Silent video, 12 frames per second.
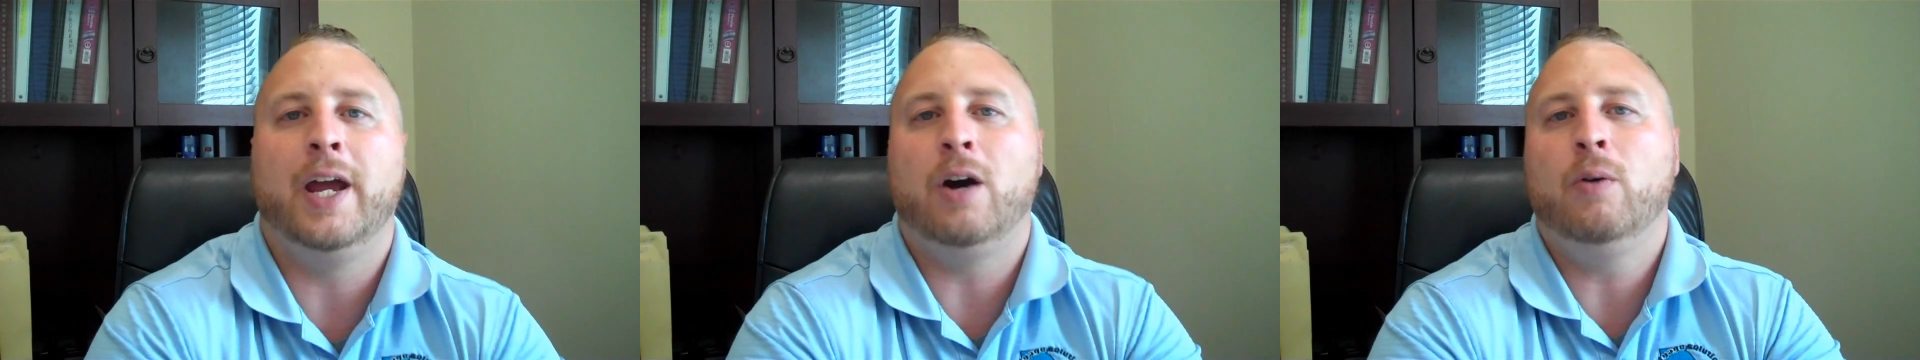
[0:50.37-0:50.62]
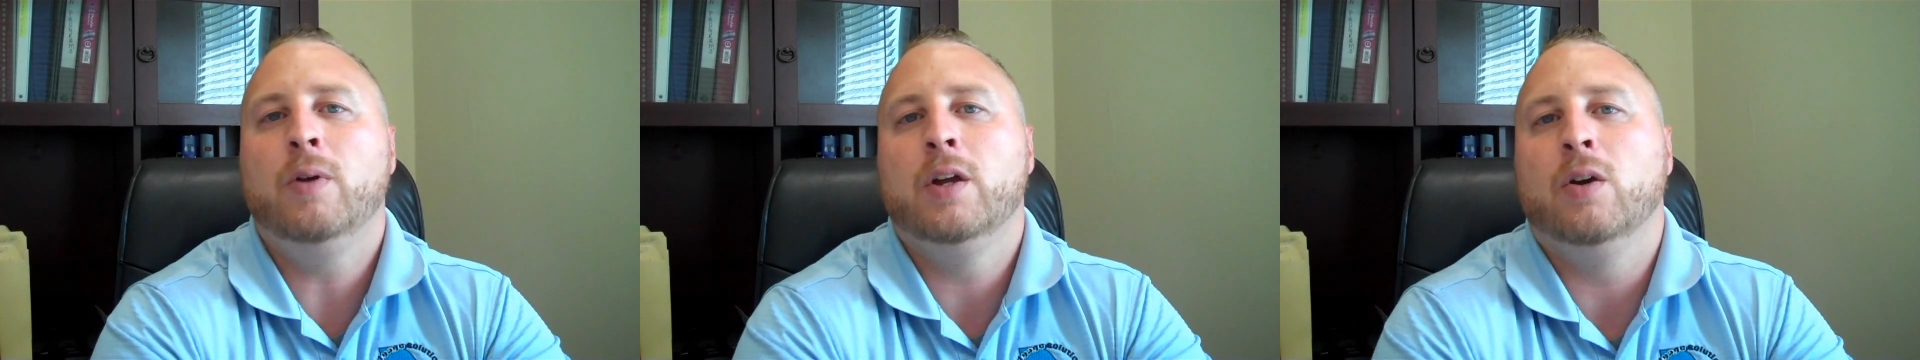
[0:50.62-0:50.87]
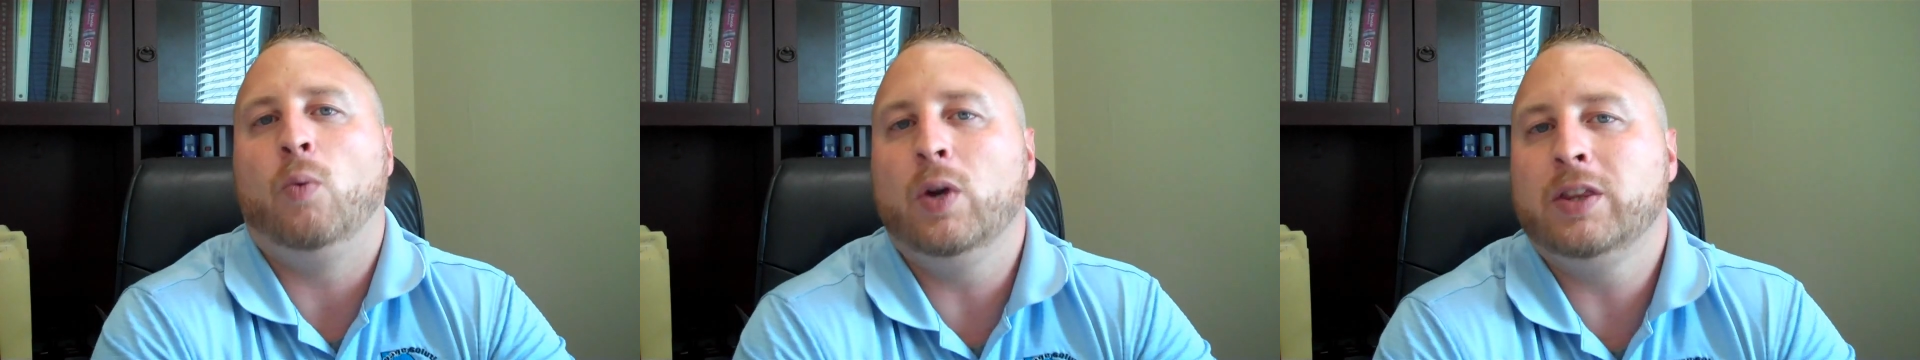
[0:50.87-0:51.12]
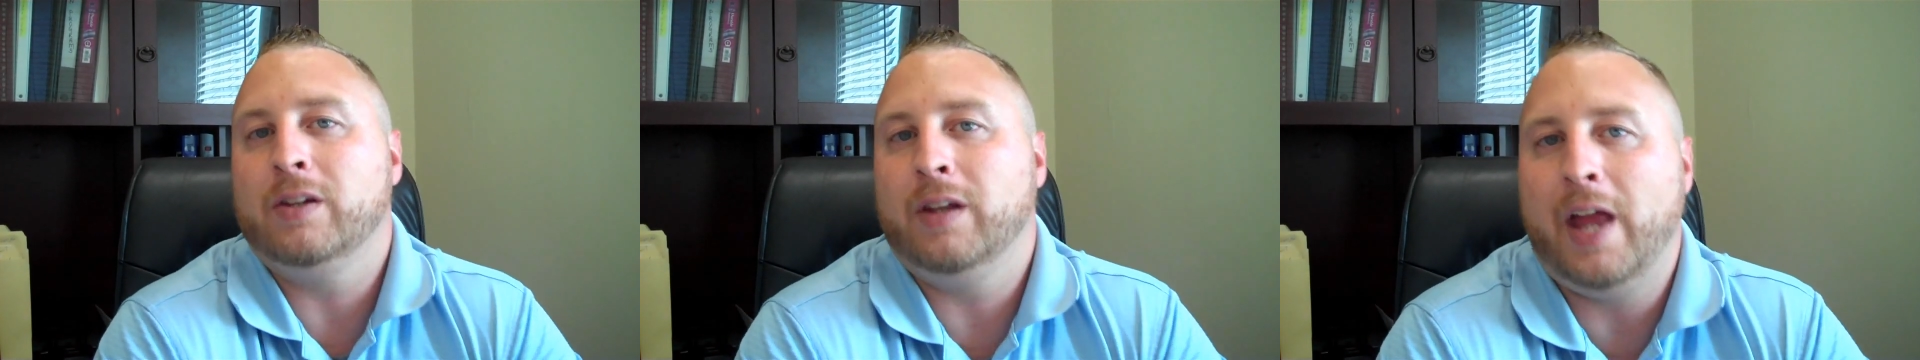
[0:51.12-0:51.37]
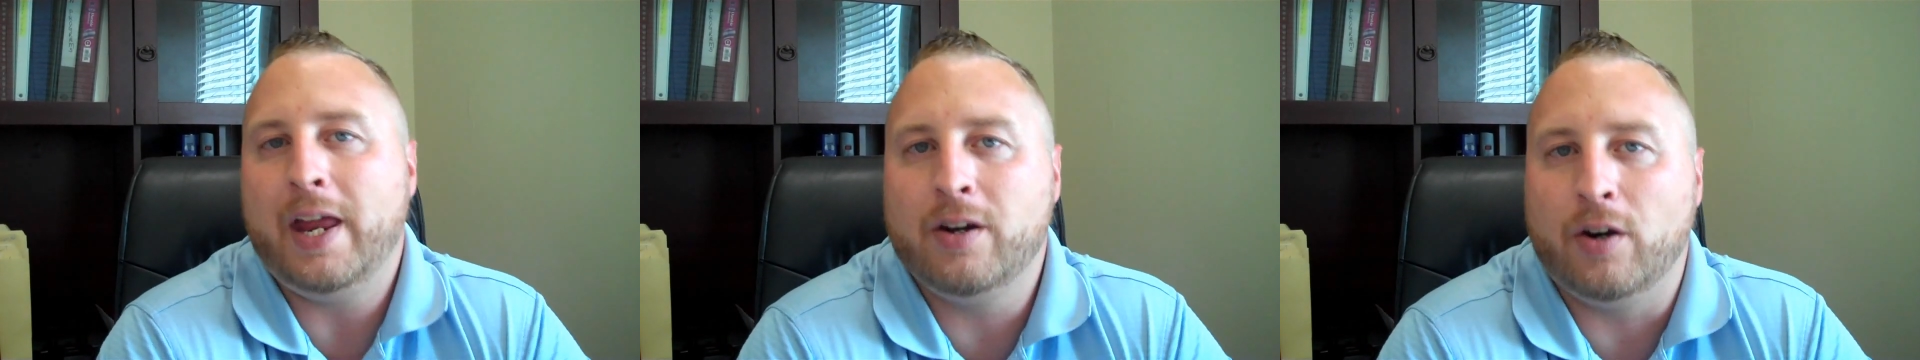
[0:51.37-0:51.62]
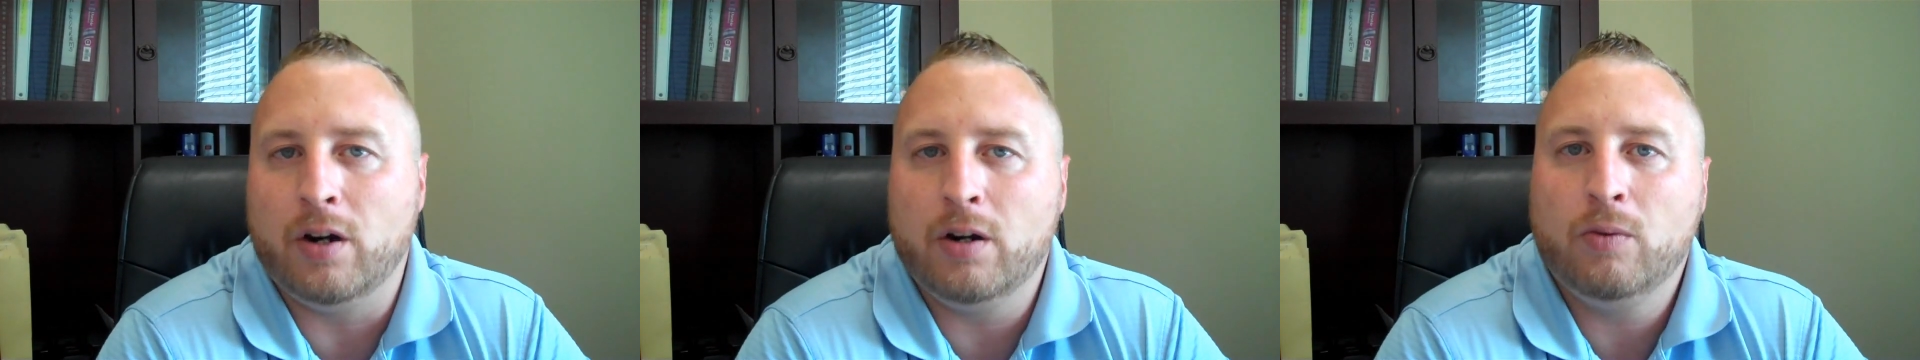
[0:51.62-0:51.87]
Now, what the
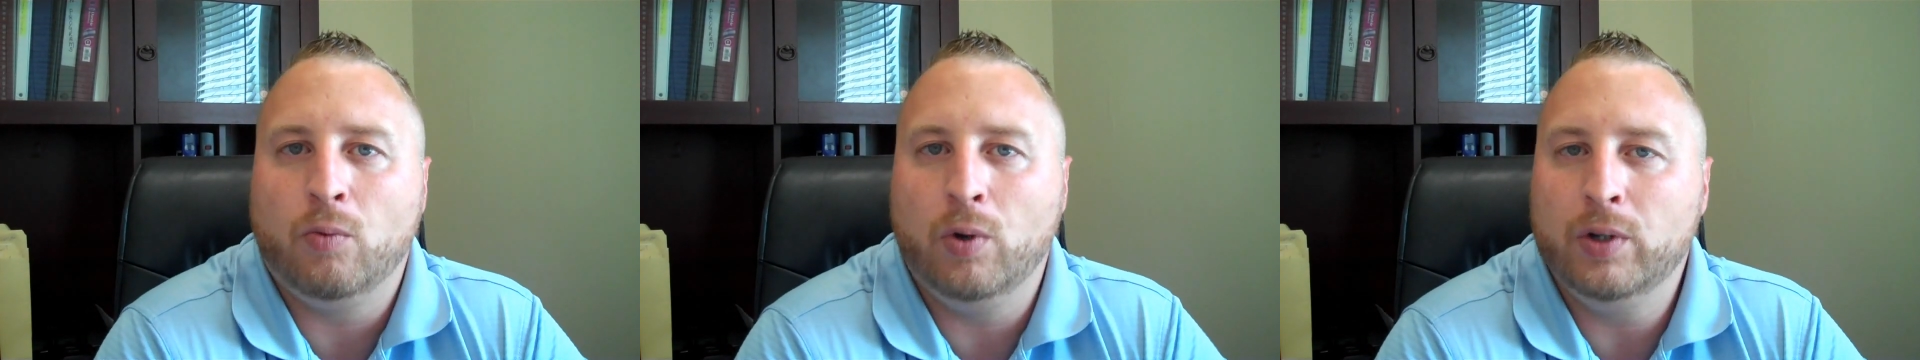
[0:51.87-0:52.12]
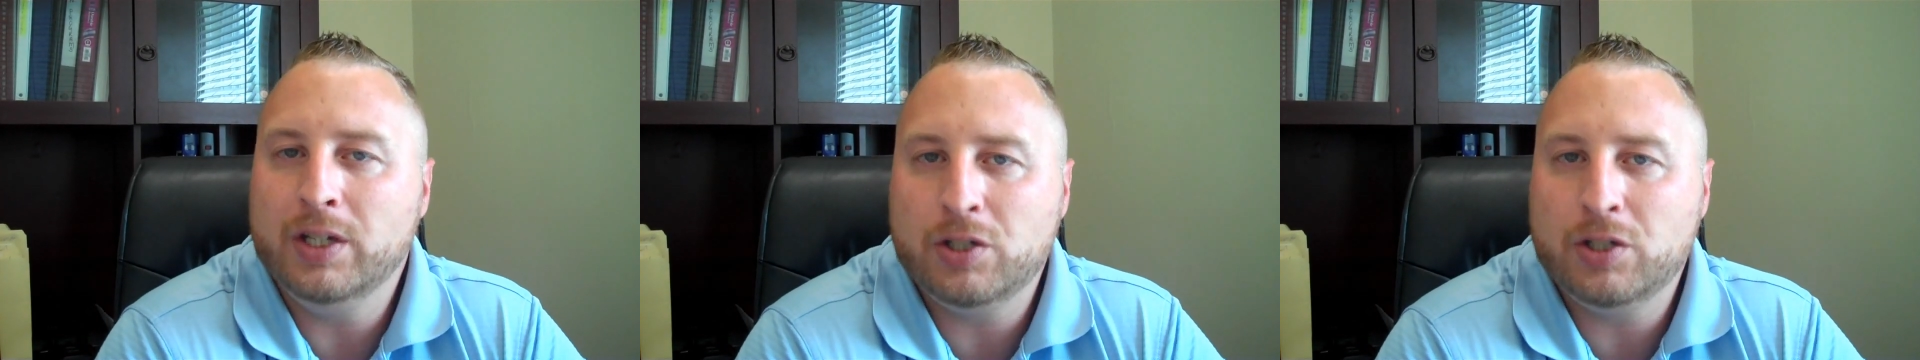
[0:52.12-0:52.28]
lender will